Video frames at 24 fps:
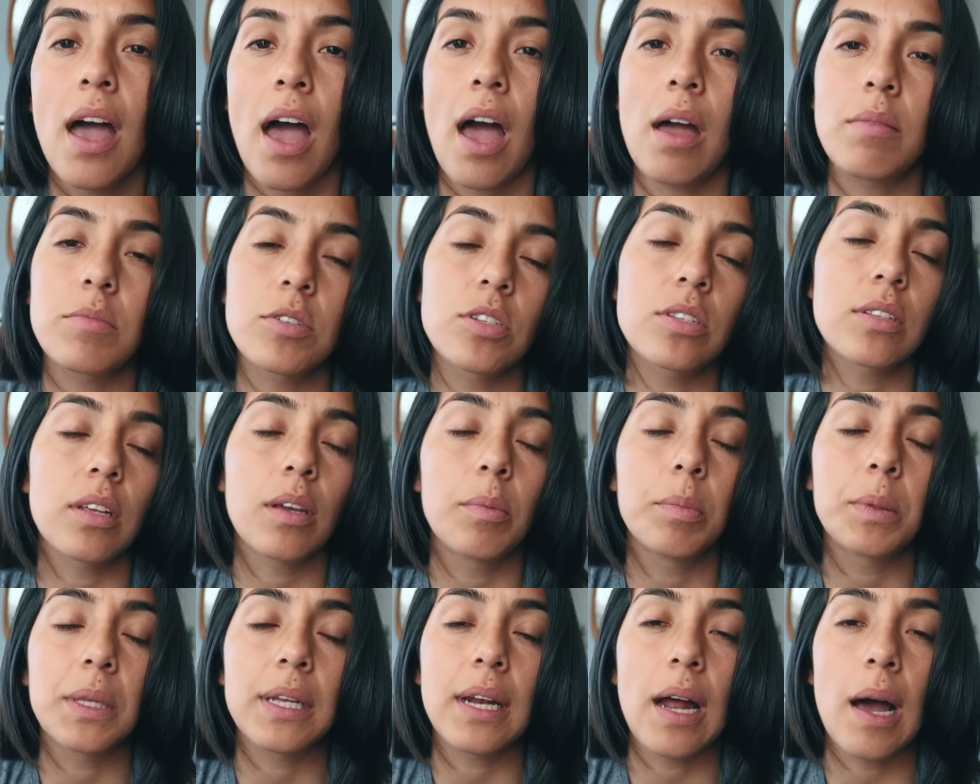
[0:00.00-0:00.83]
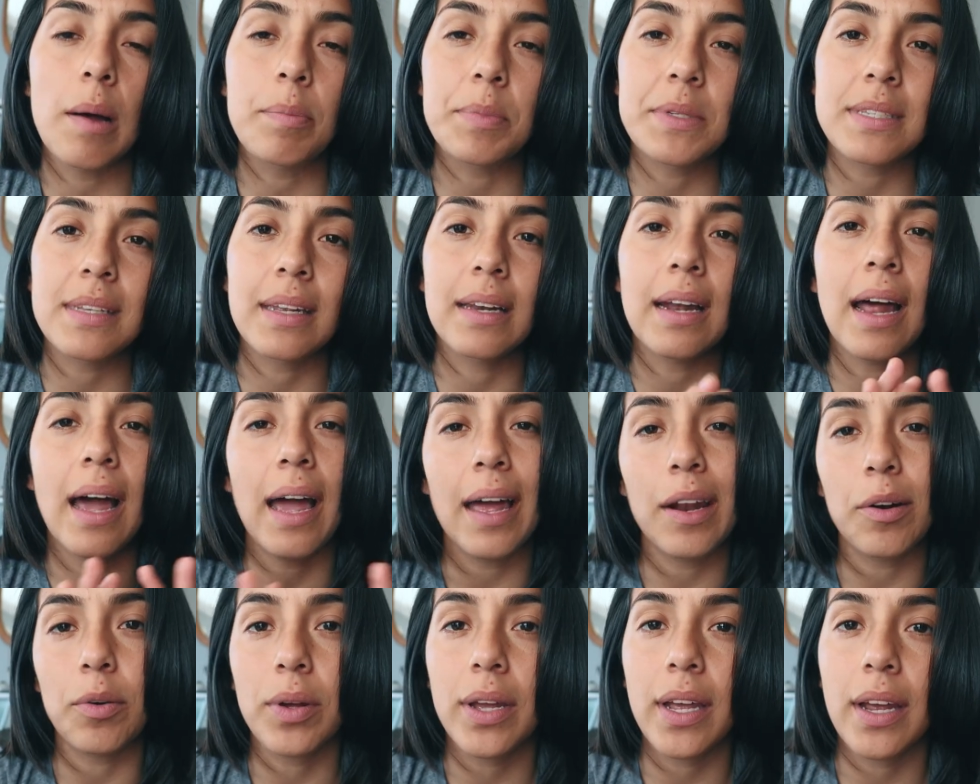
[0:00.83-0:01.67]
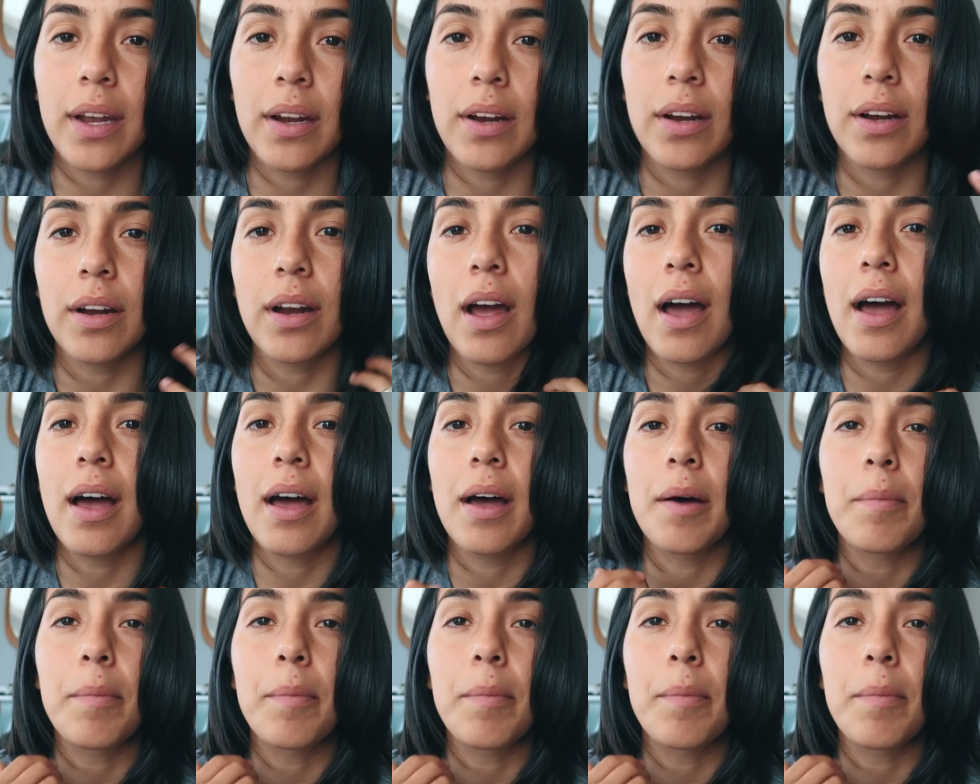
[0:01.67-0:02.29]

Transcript: I'm just the complete opposite. I don't care.